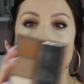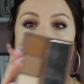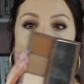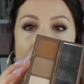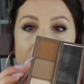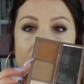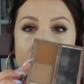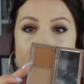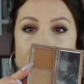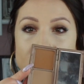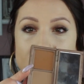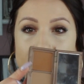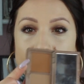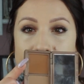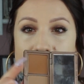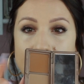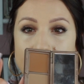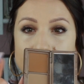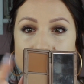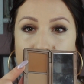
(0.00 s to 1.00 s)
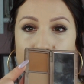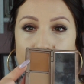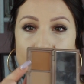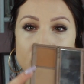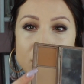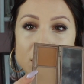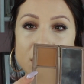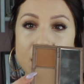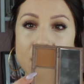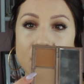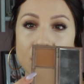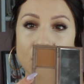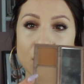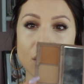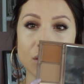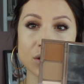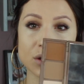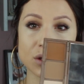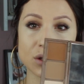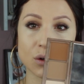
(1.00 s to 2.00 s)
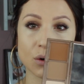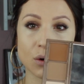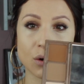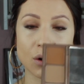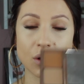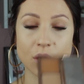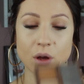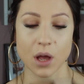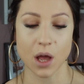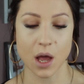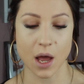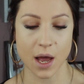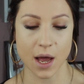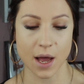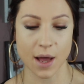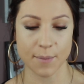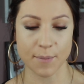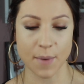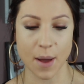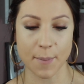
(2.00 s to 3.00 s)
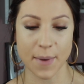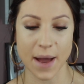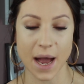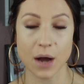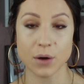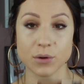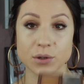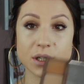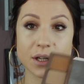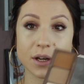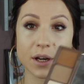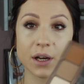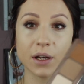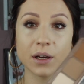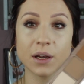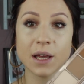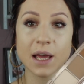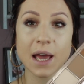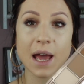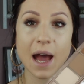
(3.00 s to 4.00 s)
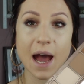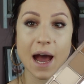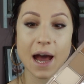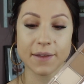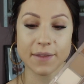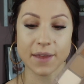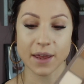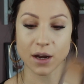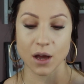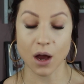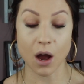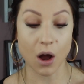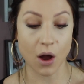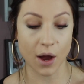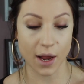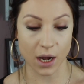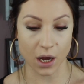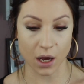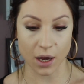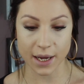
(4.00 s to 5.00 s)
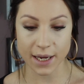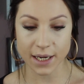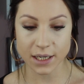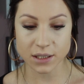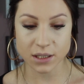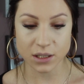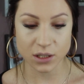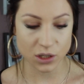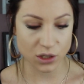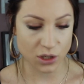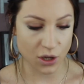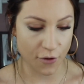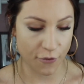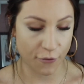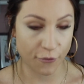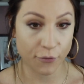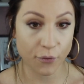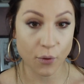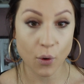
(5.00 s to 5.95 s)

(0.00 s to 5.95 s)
On the other side it has a bronzer, a contour, a powder, and then a highlight. So